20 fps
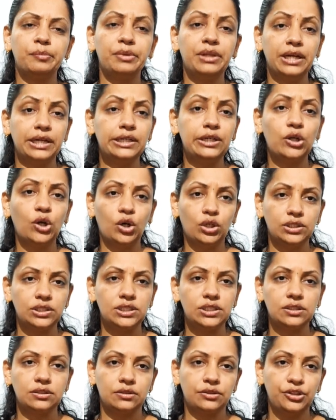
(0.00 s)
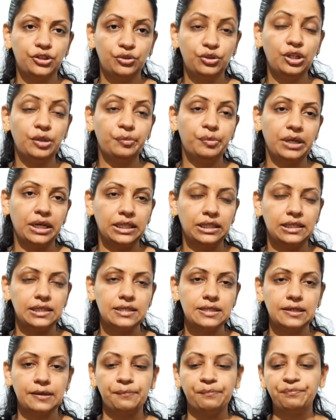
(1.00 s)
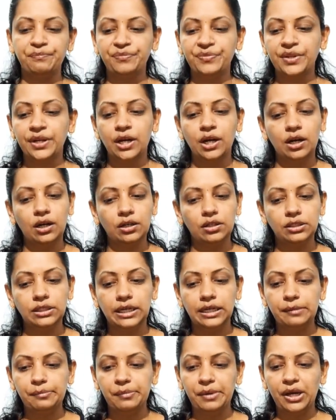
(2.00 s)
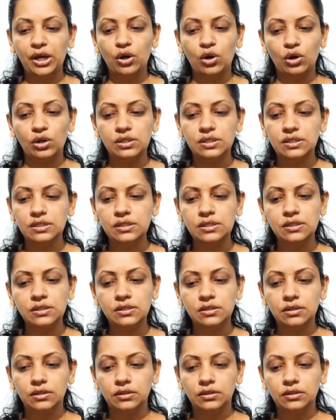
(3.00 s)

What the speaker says: blood loss during pregnancy, that may causes